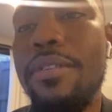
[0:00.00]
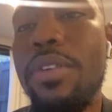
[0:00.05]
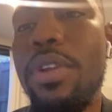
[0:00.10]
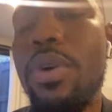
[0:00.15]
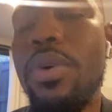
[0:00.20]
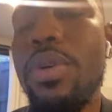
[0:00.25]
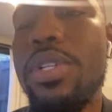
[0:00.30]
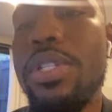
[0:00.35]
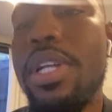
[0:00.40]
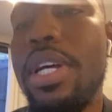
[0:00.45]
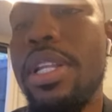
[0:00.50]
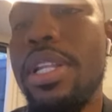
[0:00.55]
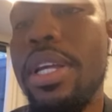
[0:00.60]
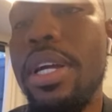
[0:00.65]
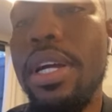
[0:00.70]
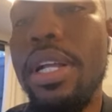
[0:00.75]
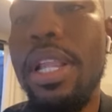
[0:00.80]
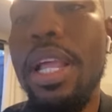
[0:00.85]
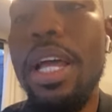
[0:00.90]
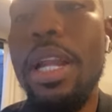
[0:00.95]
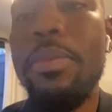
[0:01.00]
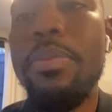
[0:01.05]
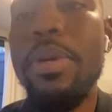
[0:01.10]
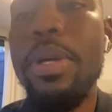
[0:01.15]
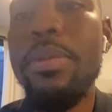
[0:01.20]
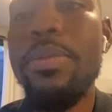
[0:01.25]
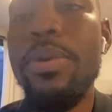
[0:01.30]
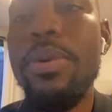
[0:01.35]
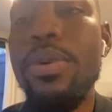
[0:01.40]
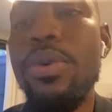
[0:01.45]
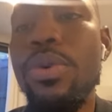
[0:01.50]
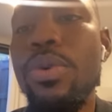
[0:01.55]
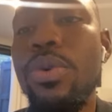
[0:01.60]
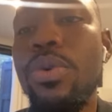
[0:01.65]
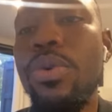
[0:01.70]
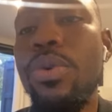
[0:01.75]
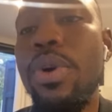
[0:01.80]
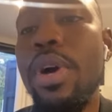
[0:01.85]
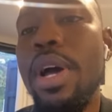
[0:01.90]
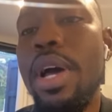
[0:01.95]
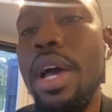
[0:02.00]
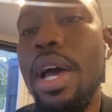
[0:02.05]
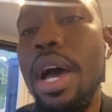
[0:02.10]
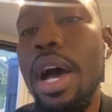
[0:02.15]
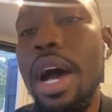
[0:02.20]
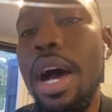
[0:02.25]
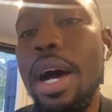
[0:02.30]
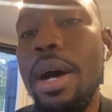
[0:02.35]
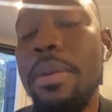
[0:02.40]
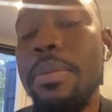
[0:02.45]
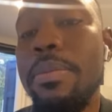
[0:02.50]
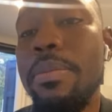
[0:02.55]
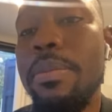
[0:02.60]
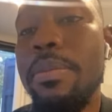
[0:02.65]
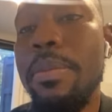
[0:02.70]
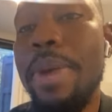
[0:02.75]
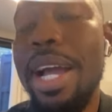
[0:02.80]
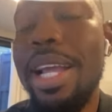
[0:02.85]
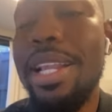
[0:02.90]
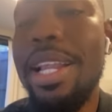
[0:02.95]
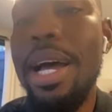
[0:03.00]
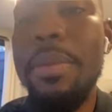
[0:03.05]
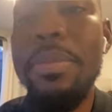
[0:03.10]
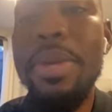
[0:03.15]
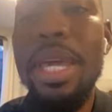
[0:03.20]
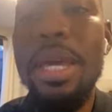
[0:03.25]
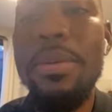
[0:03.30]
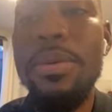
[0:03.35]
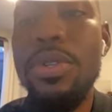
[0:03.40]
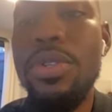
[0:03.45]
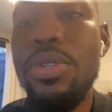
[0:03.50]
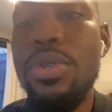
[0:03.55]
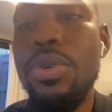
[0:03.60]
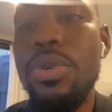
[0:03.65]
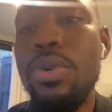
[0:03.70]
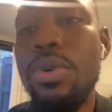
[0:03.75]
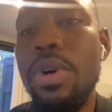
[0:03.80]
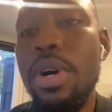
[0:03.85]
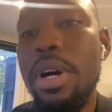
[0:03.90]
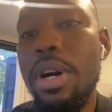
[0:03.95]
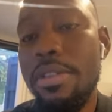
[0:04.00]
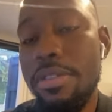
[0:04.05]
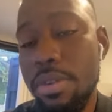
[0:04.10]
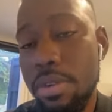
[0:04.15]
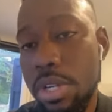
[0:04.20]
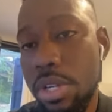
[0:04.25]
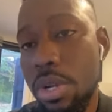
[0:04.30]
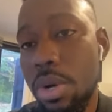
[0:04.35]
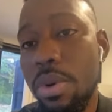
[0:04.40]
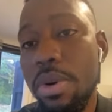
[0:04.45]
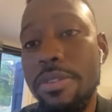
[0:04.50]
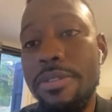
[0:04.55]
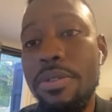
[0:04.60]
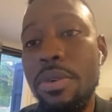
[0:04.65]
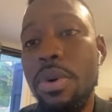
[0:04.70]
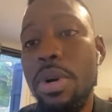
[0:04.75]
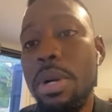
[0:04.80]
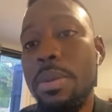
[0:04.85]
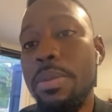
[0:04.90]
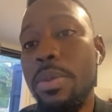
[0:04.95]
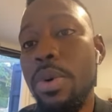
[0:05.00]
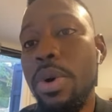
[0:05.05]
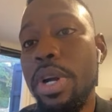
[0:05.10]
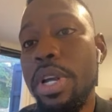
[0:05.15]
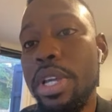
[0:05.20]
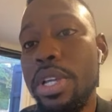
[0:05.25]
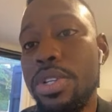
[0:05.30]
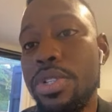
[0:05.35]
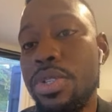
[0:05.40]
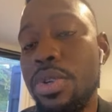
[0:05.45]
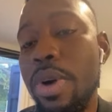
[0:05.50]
and I've noticed that there are a lot of people who um, might not be able to, uh, you know, afford a mortgage.